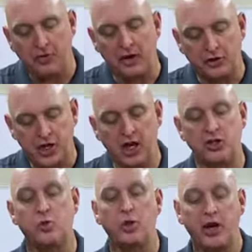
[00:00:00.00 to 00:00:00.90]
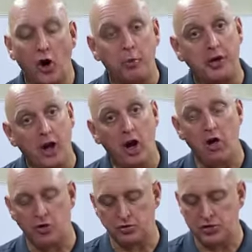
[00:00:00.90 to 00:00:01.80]
they'll touch when they open and
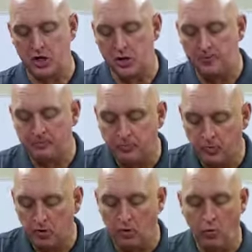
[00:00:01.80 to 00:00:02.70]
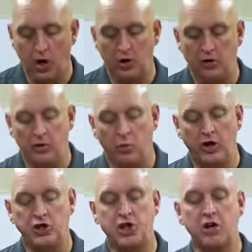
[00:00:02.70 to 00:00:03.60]
close. Well, when
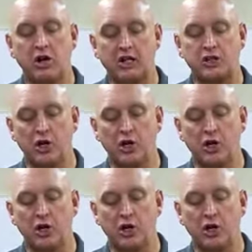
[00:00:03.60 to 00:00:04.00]
a shear gets